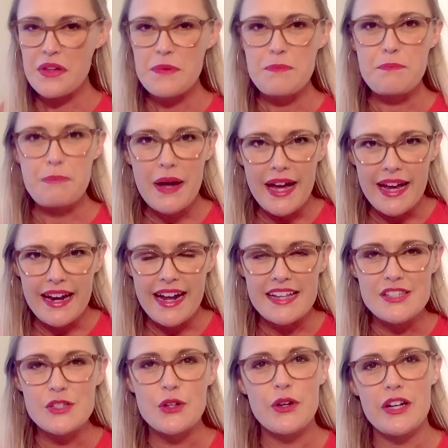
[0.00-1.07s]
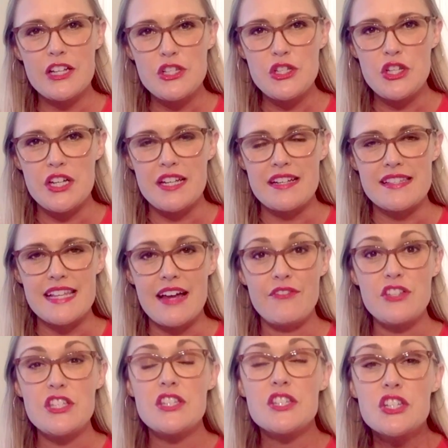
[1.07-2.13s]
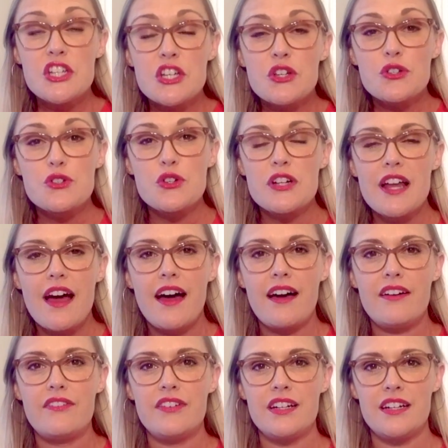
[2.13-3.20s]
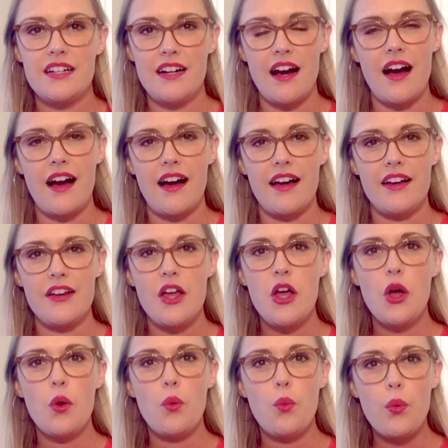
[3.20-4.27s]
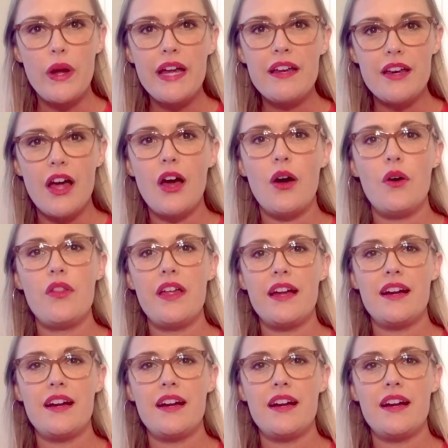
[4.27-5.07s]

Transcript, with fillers: But as Christians, as children of God, we know that